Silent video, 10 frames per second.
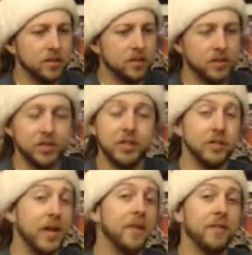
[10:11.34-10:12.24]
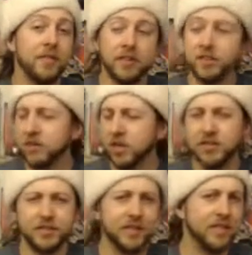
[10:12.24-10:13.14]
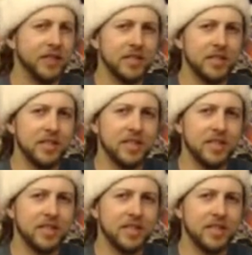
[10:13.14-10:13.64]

So she knew everything. She was constantly fixing